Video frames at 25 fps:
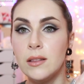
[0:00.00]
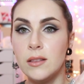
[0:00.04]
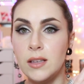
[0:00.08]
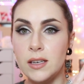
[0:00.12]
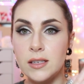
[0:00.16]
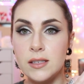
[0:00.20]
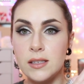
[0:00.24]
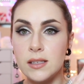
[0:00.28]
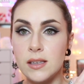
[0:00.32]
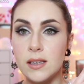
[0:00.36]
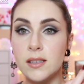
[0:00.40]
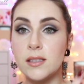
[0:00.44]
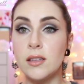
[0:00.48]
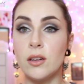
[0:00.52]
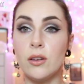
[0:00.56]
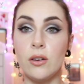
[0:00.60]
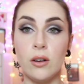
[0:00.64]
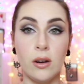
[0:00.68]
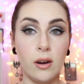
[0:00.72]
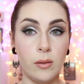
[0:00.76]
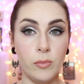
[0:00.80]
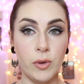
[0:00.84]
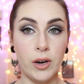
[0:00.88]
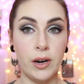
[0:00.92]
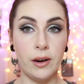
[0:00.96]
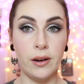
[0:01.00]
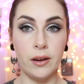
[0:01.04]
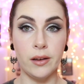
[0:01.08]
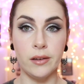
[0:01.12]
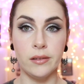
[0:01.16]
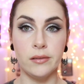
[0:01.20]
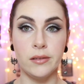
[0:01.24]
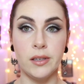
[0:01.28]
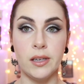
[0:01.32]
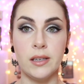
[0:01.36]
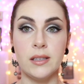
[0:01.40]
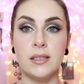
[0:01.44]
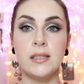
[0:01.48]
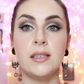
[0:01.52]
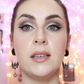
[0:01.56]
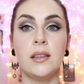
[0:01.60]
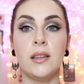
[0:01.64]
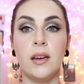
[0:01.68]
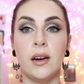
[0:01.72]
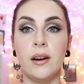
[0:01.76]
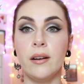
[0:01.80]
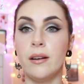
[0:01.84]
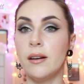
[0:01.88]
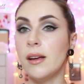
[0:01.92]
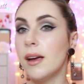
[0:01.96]
This is the colour I'm wearing. You can see
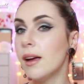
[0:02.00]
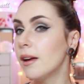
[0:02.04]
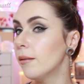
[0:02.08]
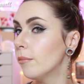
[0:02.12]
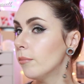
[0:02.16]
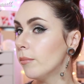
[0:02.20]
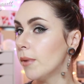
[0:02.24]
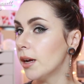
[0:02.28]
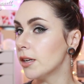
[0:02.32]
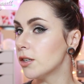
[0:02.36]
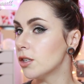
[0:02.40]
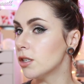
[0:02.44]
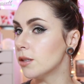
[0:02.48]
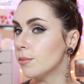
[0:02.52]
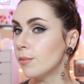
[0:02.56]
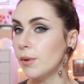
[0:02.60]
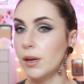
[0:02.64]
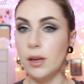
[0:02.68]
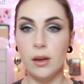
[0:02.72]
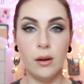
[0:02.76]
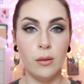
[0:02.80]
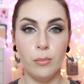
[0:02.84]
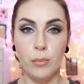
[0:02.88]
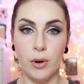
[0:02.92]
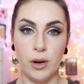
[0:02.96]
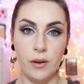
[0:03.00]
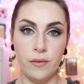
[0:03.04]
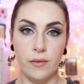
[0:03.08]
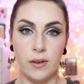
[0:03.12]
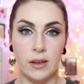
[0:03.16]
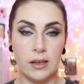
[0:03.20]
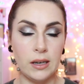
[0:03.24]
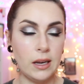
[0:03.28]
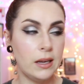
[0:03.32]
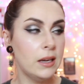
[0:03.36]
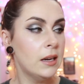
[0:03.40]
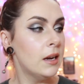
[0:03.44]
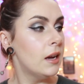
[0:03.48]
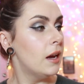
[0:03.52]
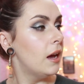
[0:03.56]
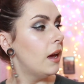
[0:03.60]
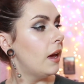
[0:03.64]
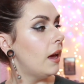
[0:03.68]
there it matches me perfectly.